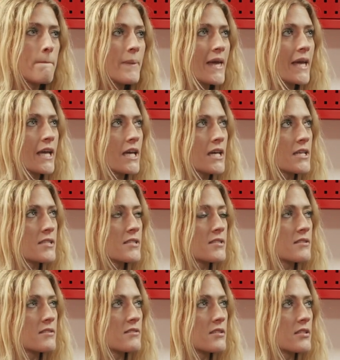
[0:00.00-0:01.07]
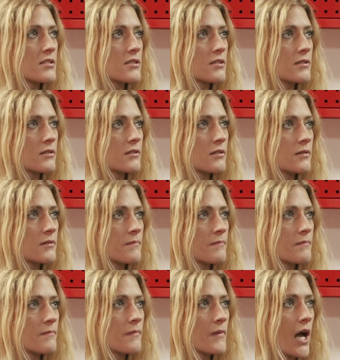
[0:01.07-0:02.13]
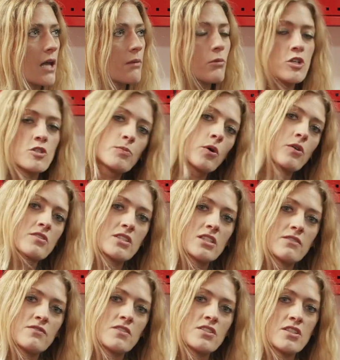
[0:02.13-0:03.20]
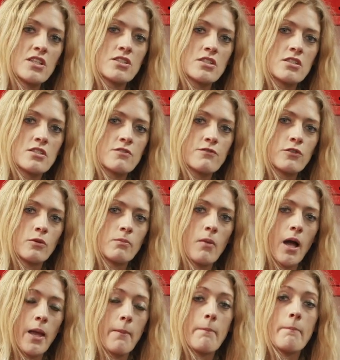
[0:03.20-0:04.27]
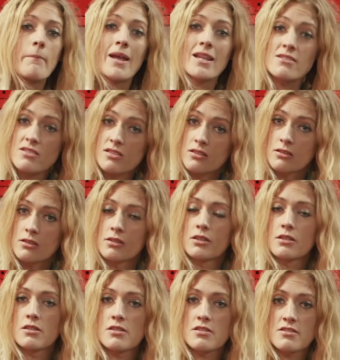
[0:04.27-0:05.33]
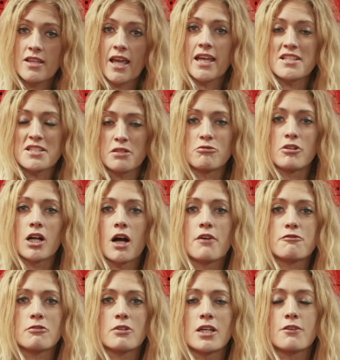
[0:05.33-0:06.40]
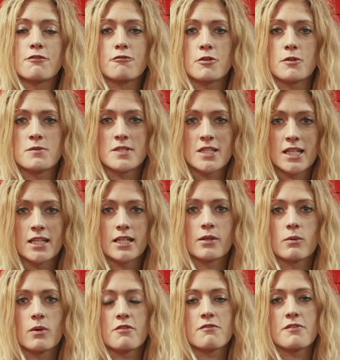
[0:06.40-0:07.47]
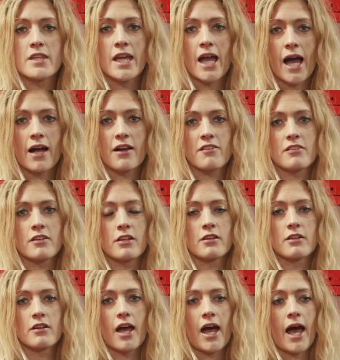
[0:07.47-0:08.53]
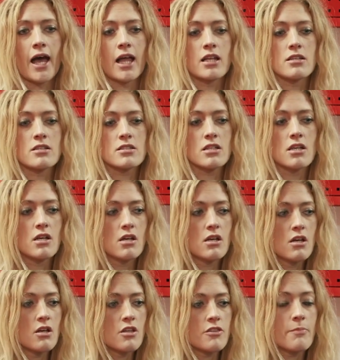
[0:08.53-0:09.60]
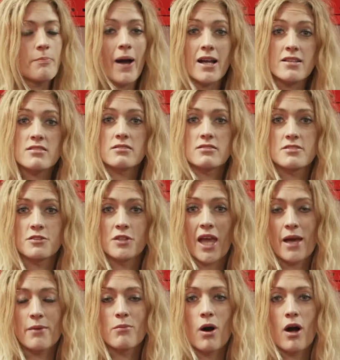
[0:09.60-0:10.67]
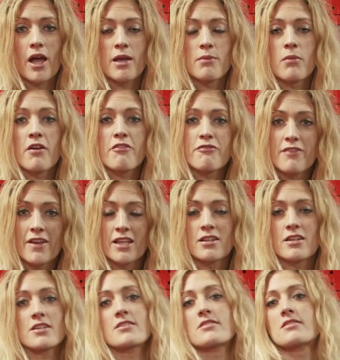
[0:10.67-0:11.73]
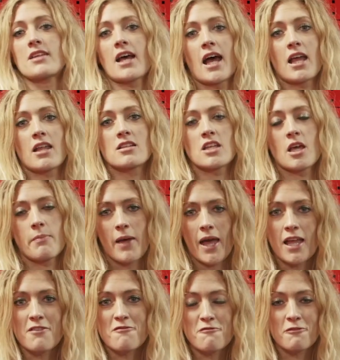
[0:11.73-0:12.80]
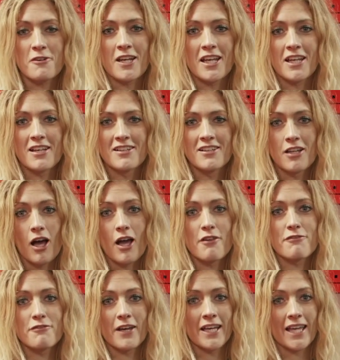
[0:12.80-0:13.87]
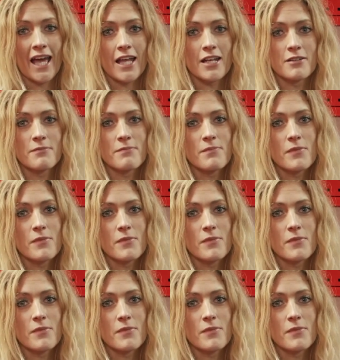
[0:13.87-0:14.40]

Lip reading: biggest and most positive decisions for my mental state and recovery through dealing with the accident and the battle to get my fitness and a pain-free life again.